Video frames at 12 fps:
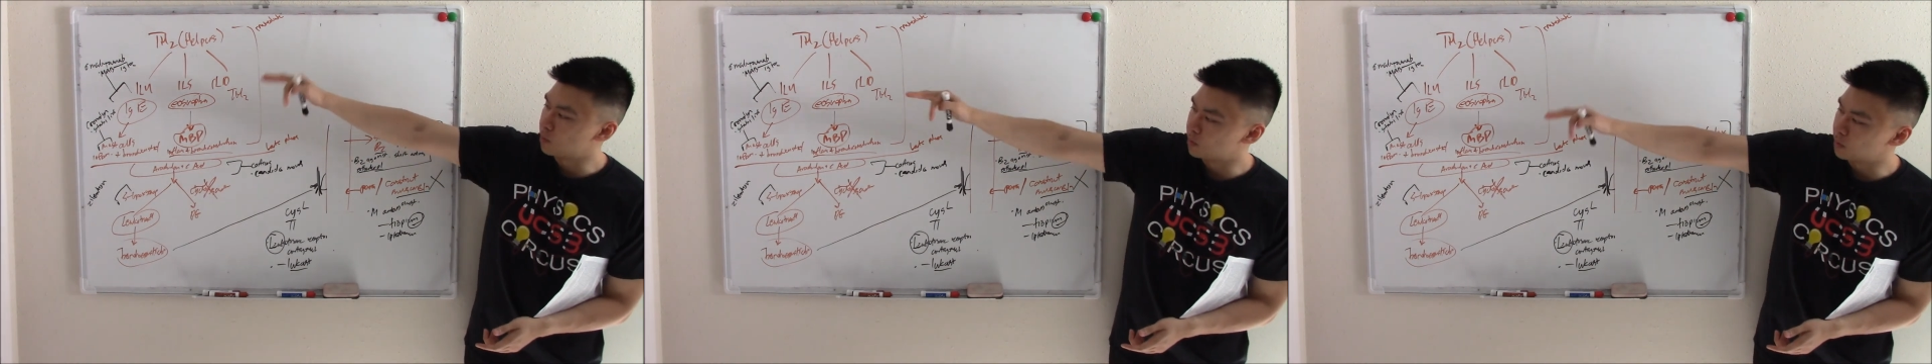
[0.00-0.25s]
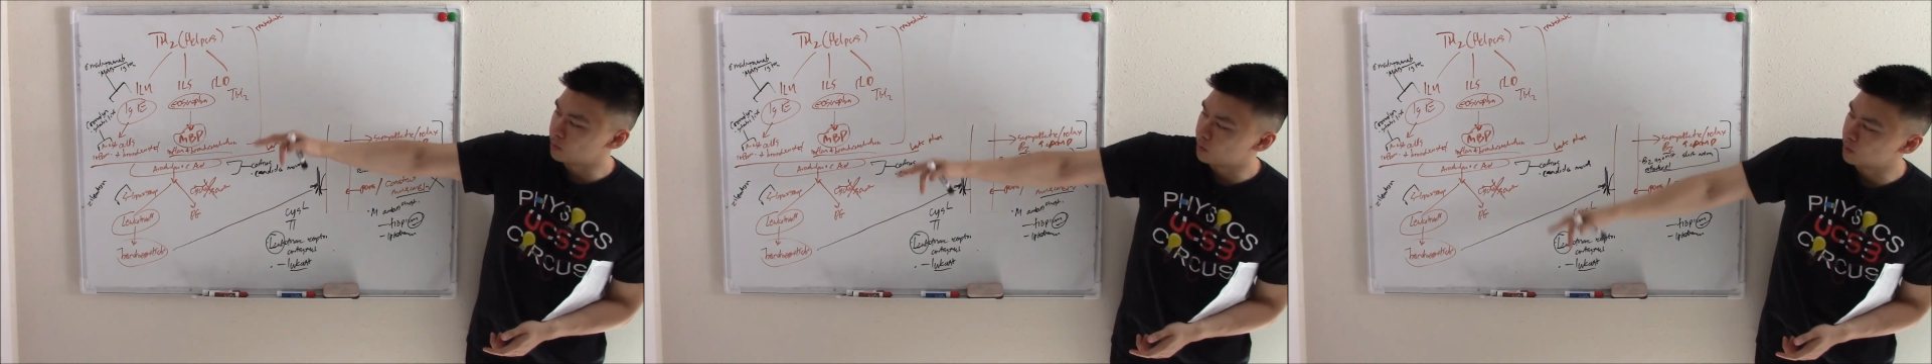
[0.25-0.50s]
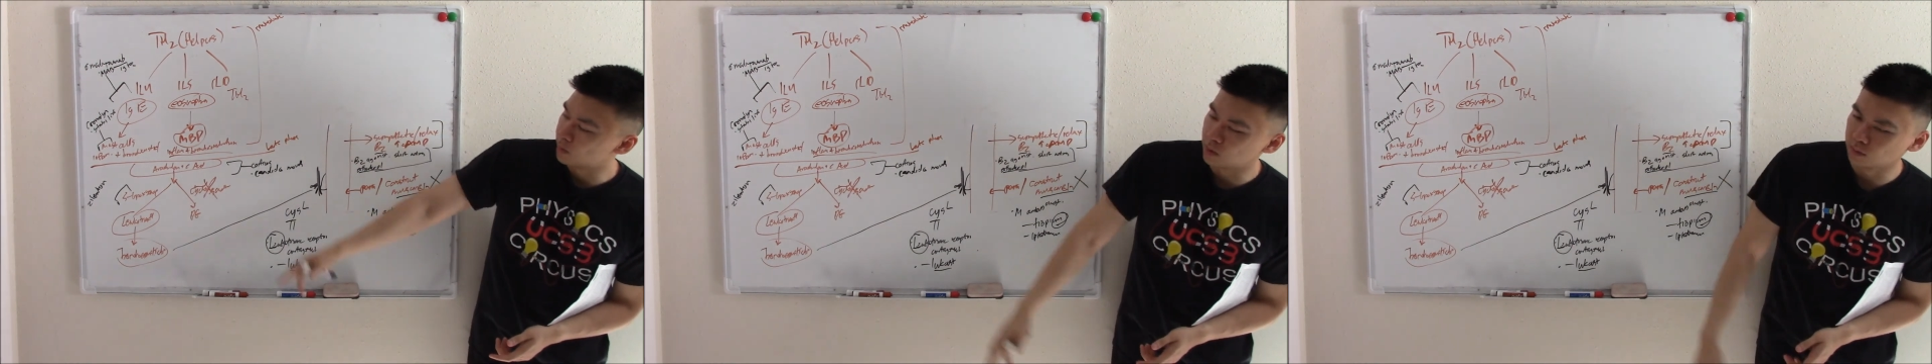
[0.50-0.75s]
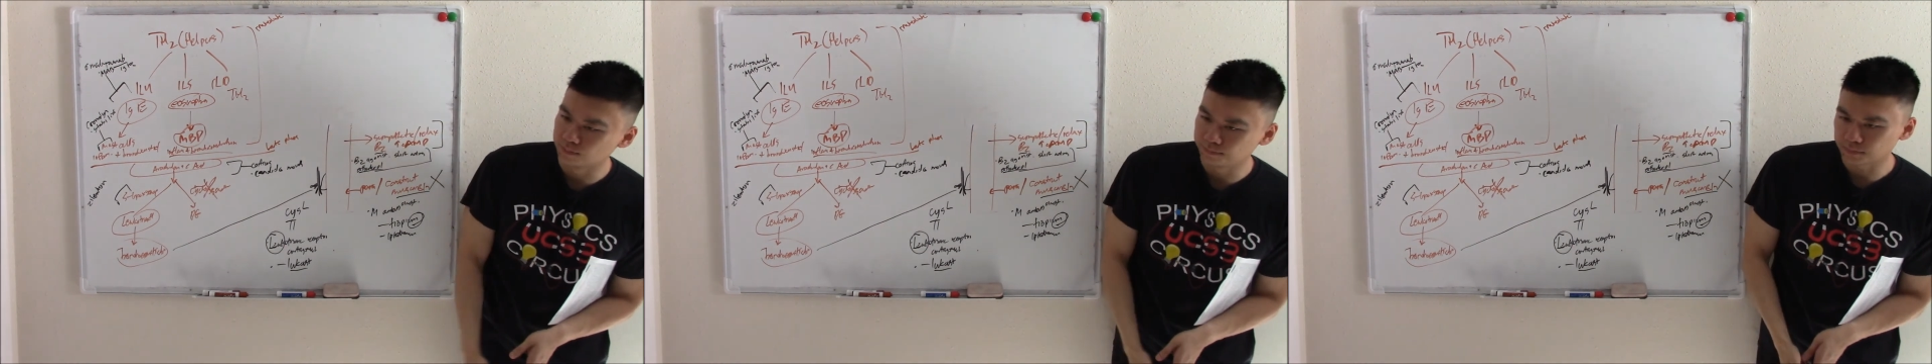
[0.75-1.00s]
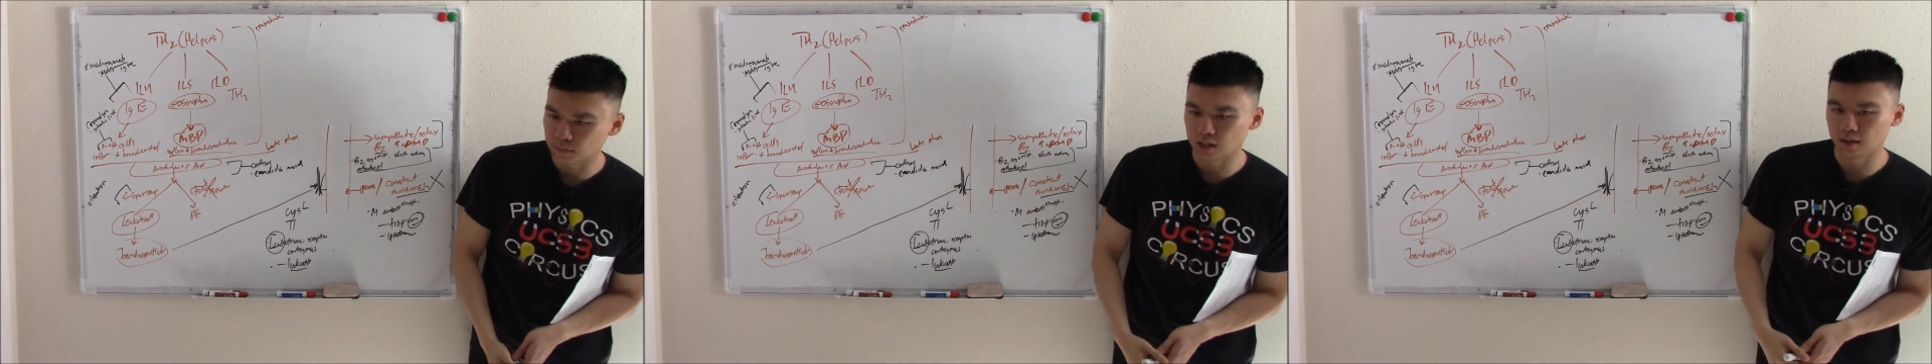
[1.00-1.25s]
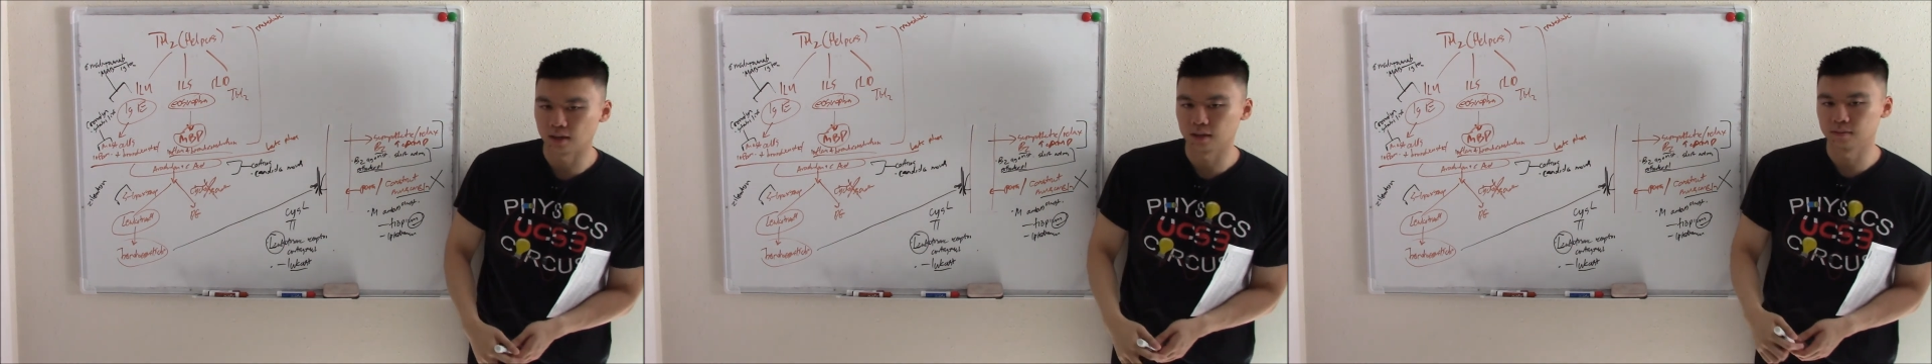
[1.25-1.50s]

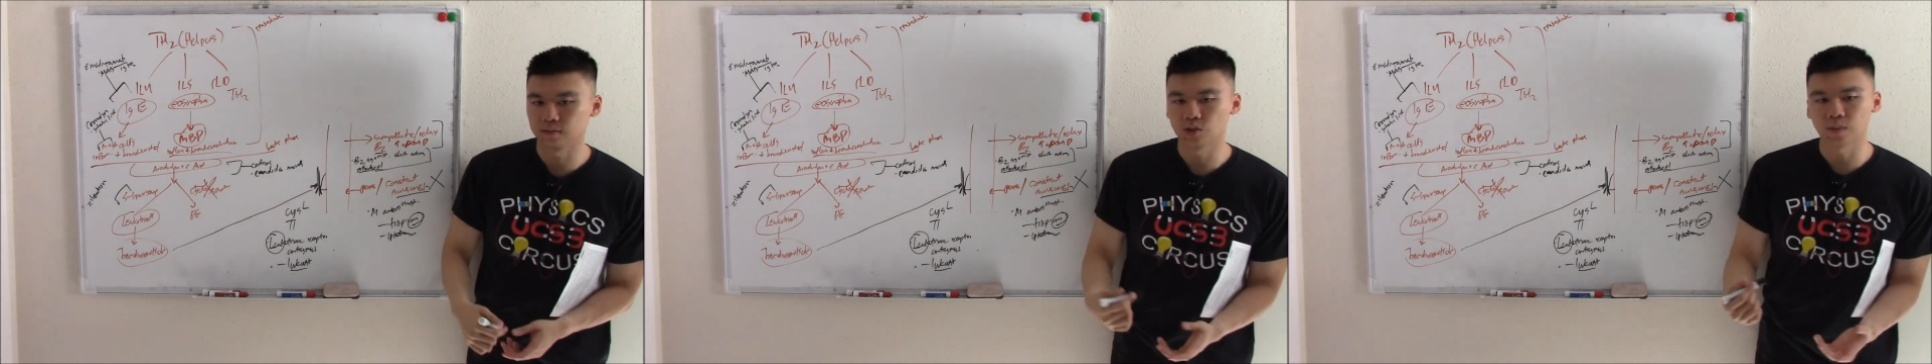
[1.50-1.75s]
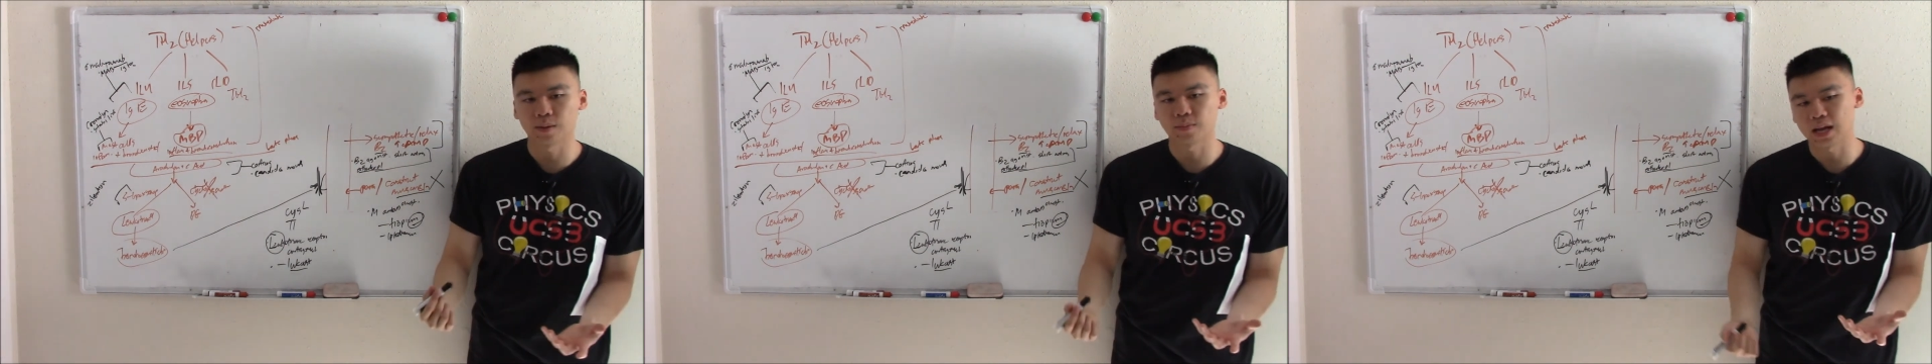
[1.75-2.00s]
You might